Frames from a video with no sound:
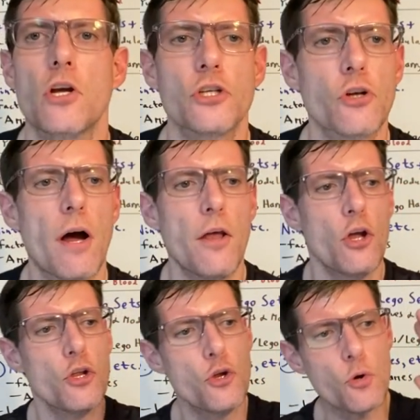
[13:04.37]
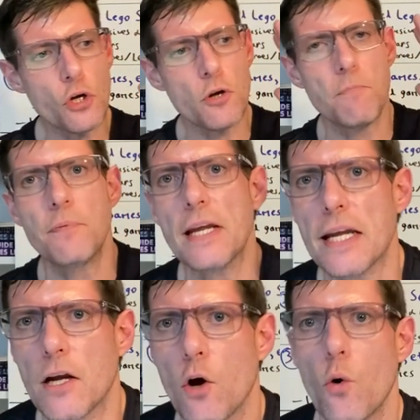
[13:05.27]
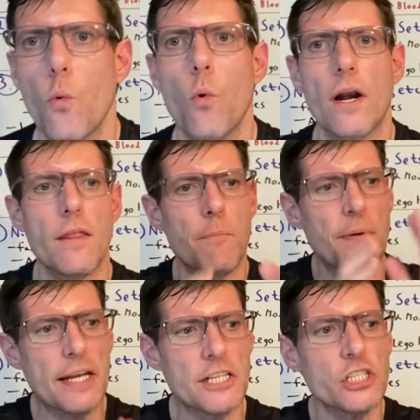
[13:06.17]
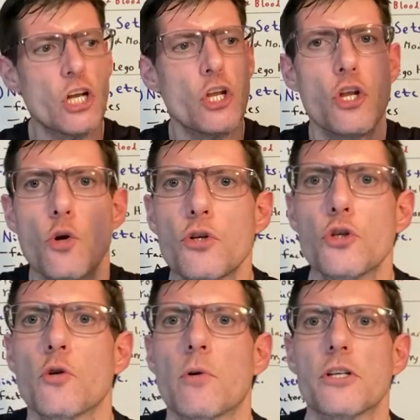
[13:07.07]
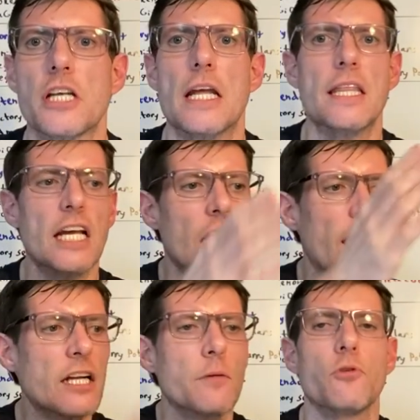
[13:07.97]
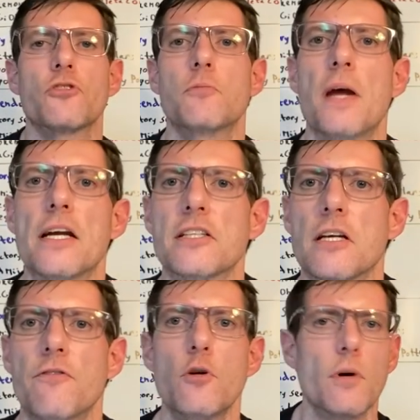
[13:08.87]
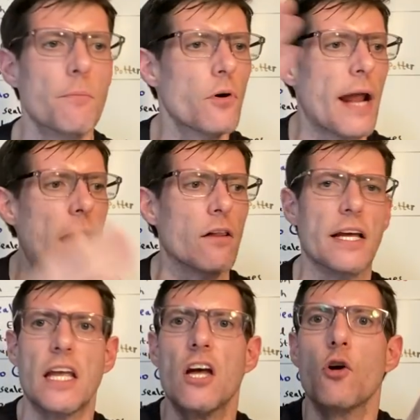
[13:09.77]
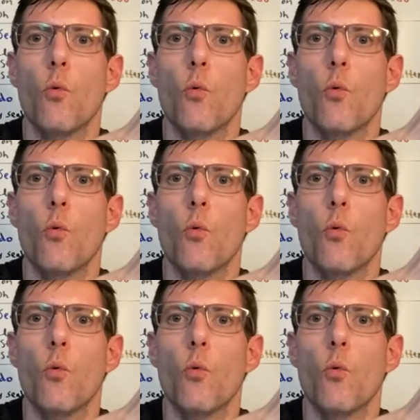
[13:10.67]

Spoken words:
Sean, you could be one of the biggest YouTubers in the collectible space if you would put out like